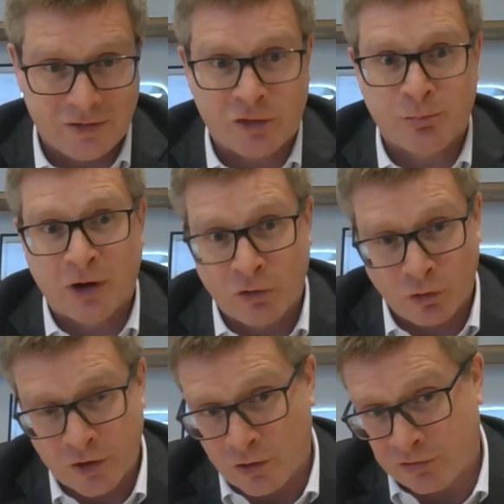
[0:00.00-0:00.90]
That's been
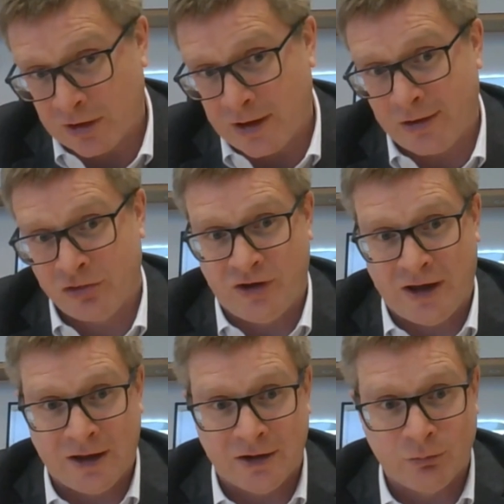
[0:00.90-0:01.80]
growing over the last decade,